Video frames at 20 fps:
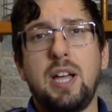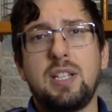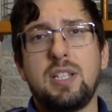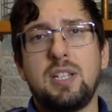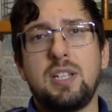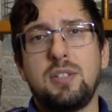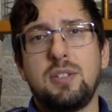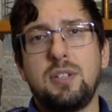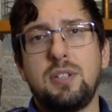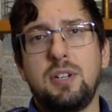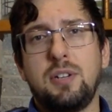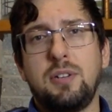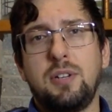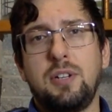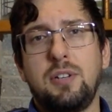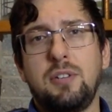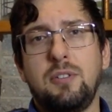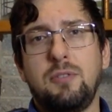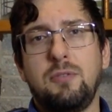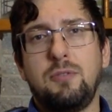It's also an
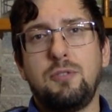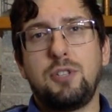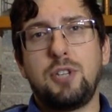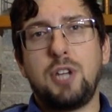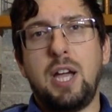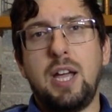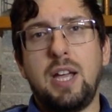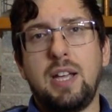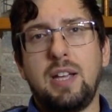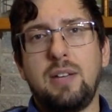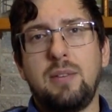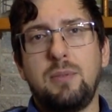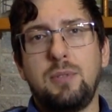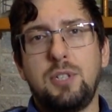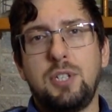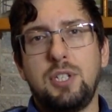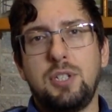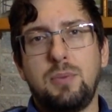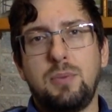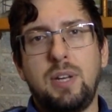oriental Fougère,
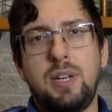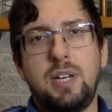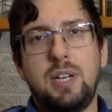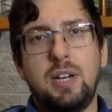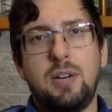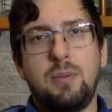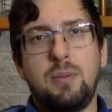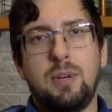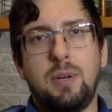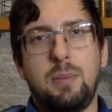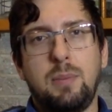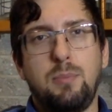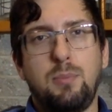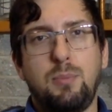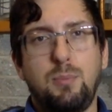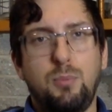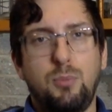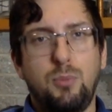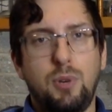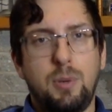which is right there where
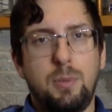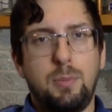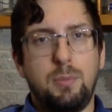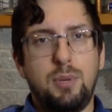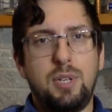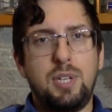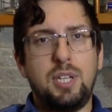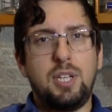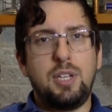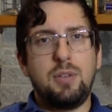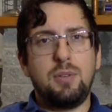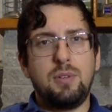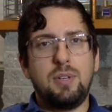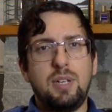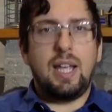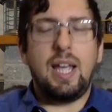we're pointing you.